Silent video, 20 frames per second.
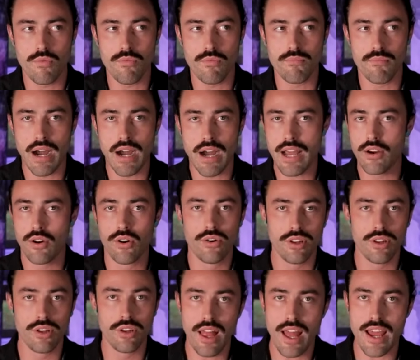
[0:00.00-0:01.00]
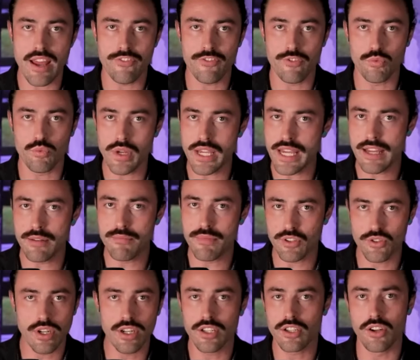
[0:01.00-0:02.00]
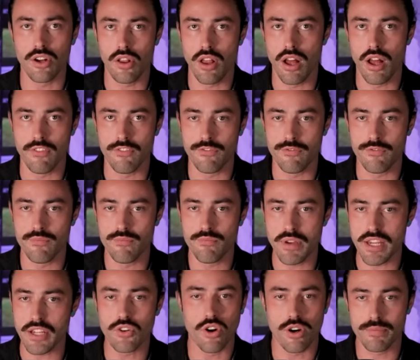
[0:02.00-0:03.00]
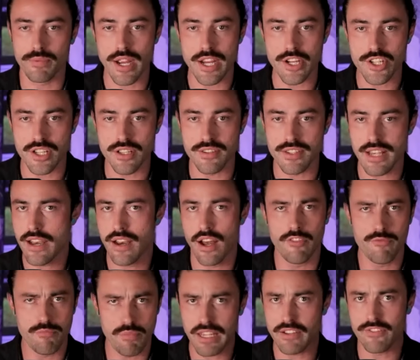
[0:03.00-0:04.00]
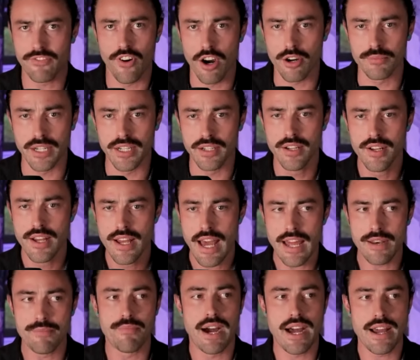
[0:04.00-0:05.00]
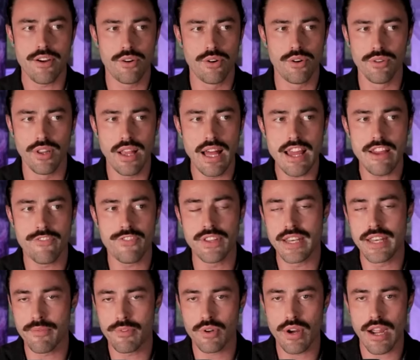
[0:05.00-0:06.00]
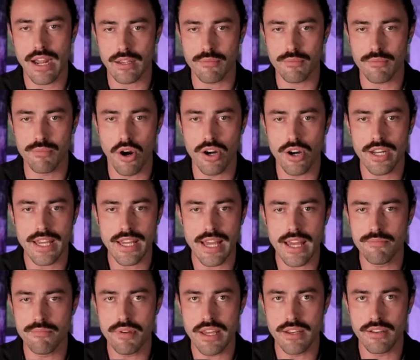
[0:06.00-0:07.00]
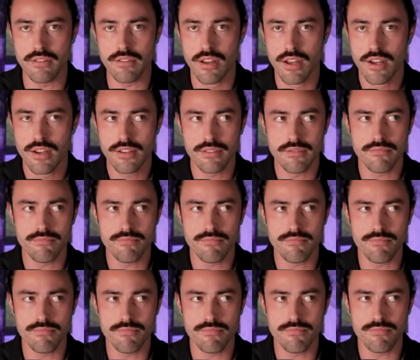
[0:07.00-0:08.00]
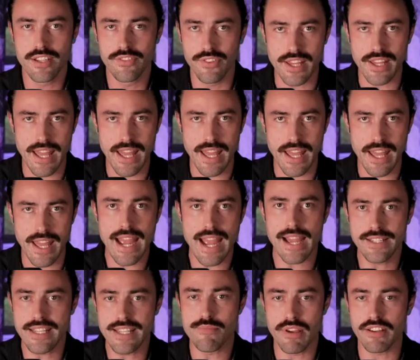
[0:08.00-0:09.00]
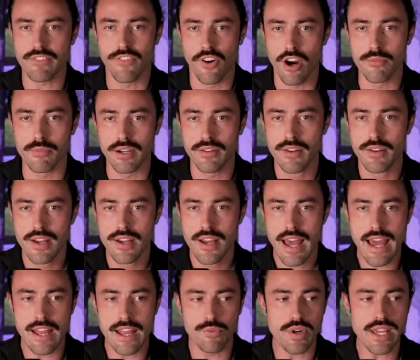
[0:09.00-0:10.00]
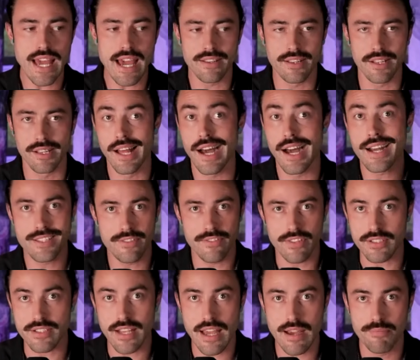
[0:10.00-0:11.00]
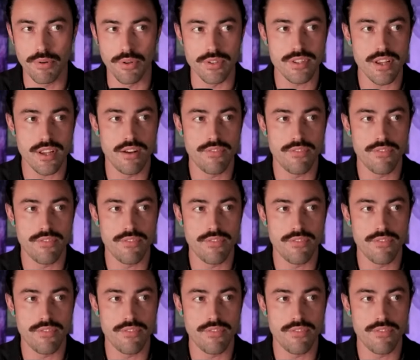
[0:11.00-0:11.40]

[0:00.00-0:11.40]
my whole life, we had been critical of big corporations and of big pharma. And my whole life, the Democratic Party had been relatively anti big pharma. And we had lots of examples